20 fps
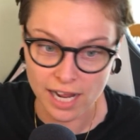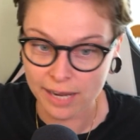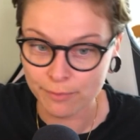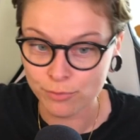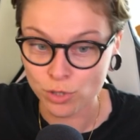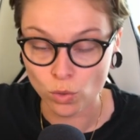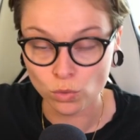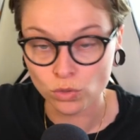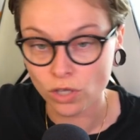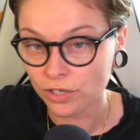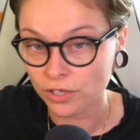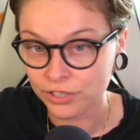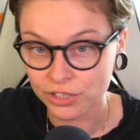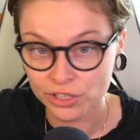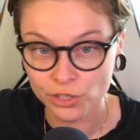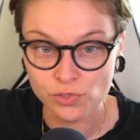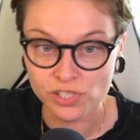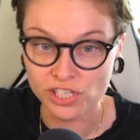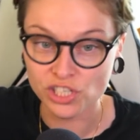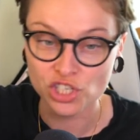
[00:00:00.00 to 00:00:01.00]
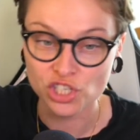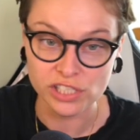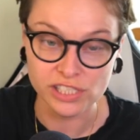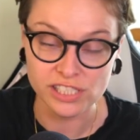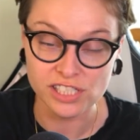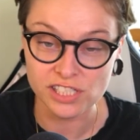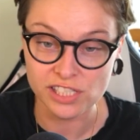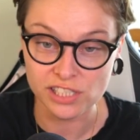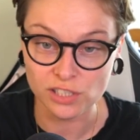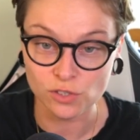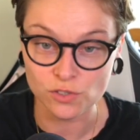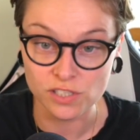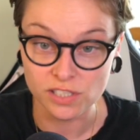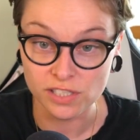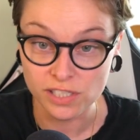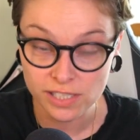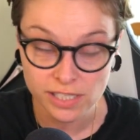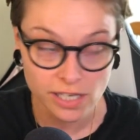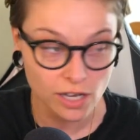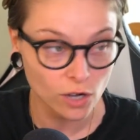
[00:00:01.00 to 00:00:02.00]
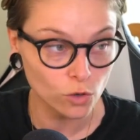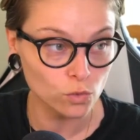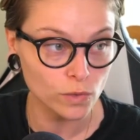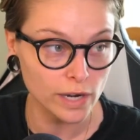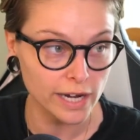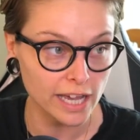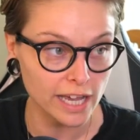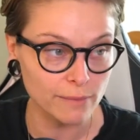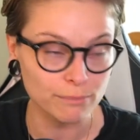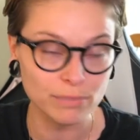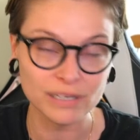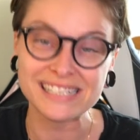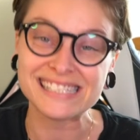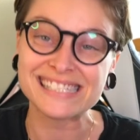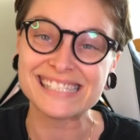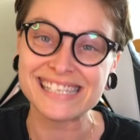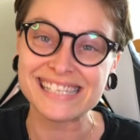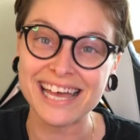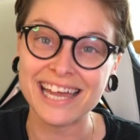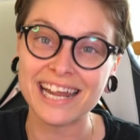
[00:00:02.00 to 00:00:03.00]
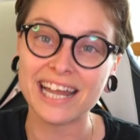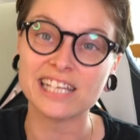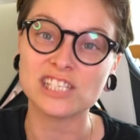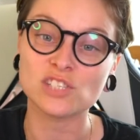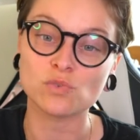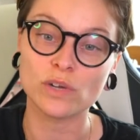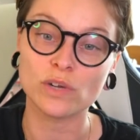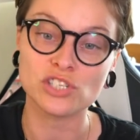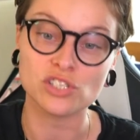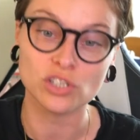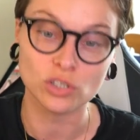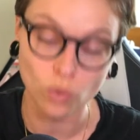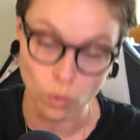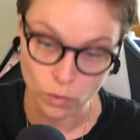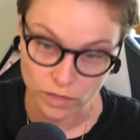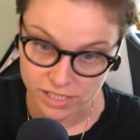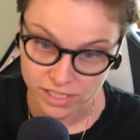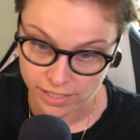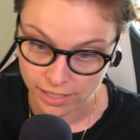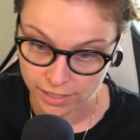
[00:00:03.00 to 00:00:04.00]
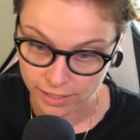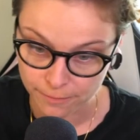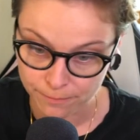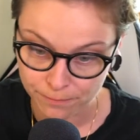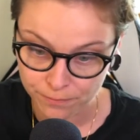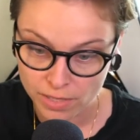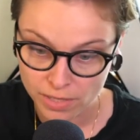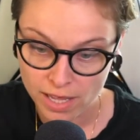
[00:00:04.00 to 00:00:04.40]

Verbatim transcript: I am no longer using G Skills Neo RAM, but instead I switched to Corsair.